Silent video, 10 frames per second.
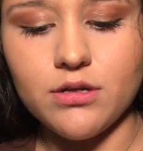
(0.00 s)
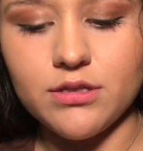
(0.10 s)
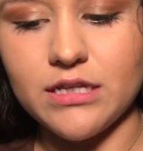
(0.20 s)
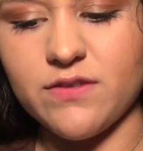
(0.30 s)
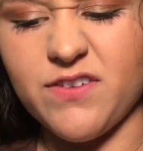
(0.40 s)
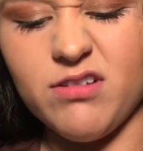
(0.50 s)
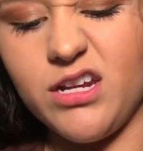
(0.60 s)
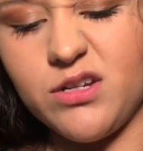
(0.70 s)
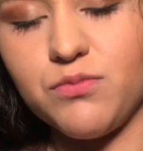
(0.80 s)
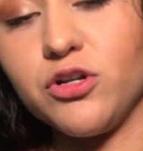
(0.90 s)
That's a
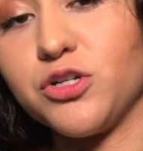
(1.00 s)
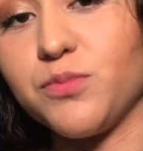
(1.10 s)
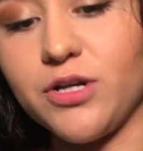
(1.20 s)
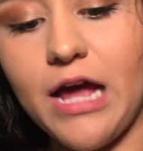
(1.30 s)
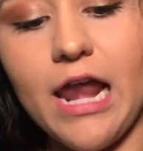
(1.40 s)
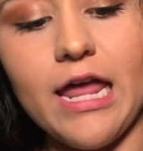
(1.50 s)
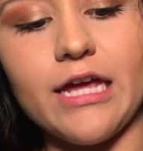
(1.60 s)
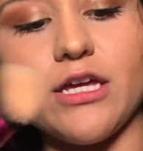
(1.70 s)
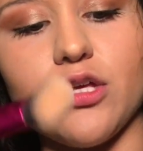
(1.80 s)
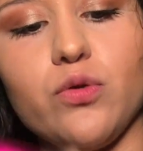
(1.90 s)
foundation brush, but I
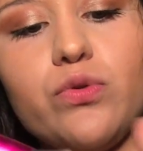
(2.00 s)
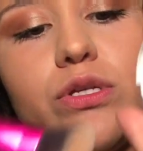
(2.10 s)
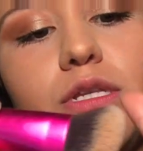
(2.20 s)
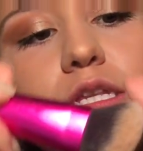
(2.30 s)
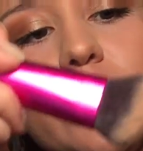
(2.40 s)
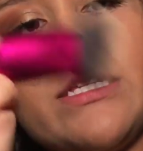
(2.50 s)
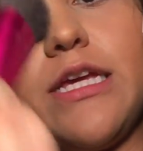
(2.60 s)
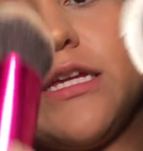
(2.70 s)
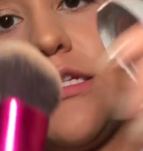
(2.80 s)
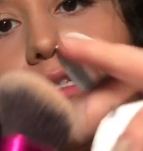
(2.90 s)
like using this
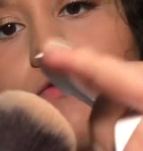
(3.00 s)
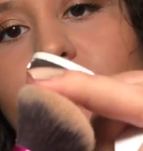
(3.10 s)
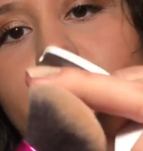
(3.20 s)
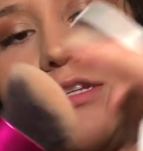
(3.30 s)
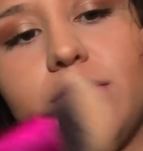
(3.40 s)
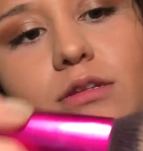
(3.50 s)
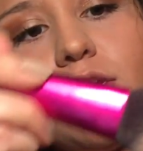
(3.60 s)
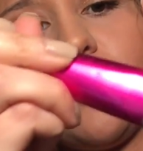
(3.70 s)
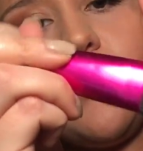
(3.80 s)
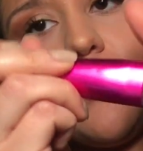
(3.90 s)
and
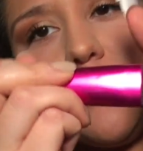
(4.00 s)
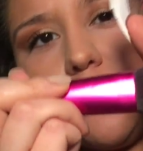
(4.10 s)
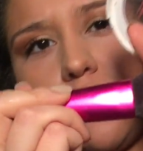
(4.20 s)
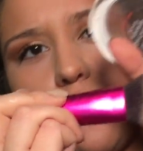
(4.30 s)
just